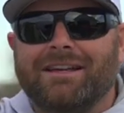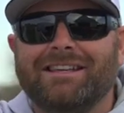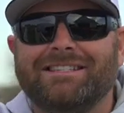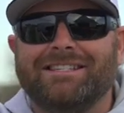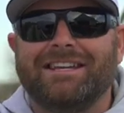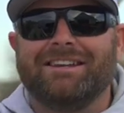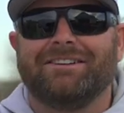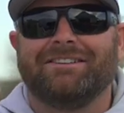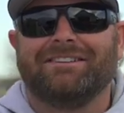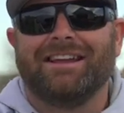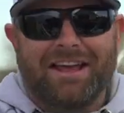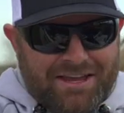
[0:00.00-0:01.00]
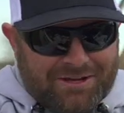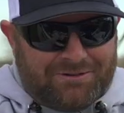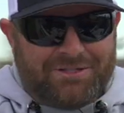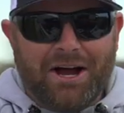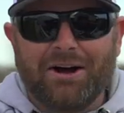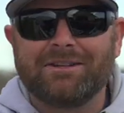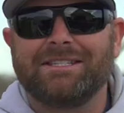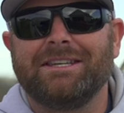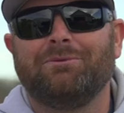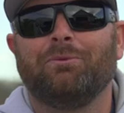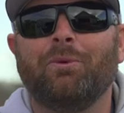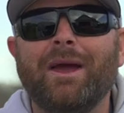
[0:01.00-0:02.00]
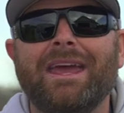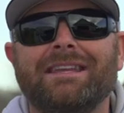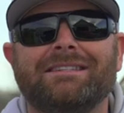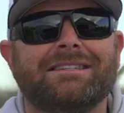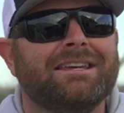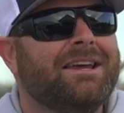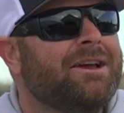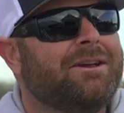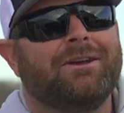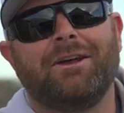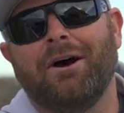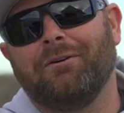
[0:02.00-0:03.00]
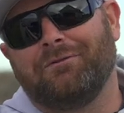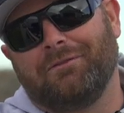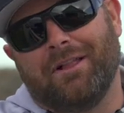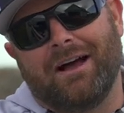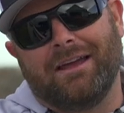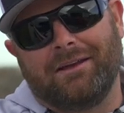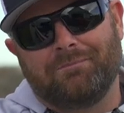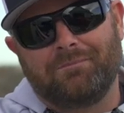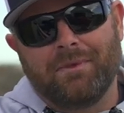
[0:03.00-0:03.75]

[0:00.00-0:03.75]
see your, your tungsten weight go flying.